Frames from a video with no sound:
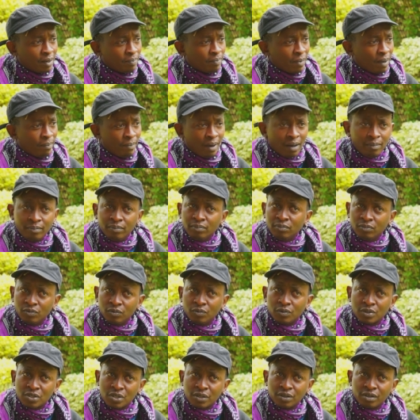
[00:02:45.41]
my mom
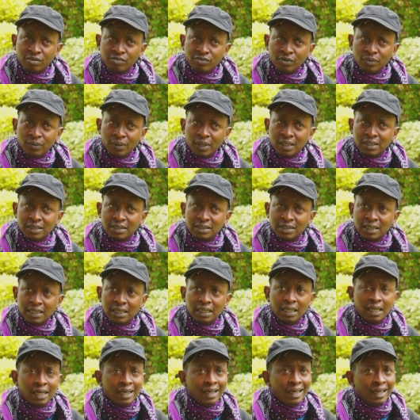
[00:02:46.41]
was on the phone and she said,